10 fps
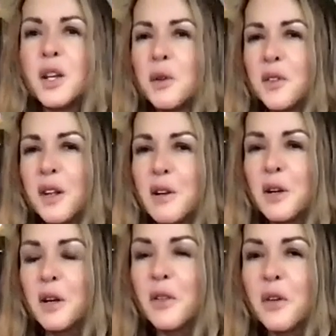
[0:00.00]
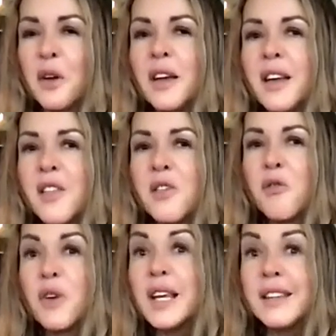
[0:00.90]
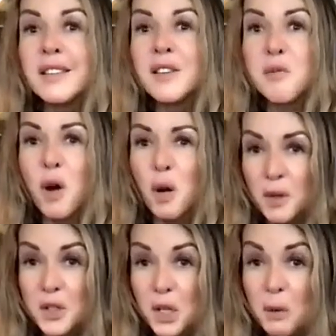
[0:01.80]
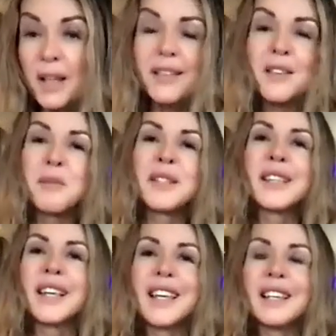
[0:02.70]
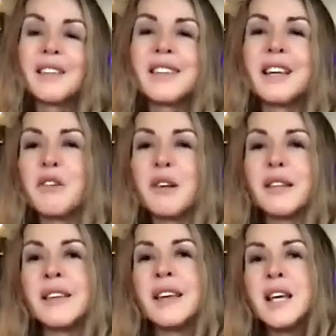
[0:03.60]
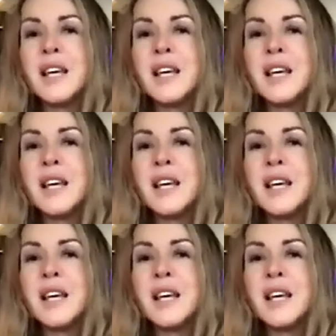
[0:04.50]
and also look at the reasons why we're doing this particular series.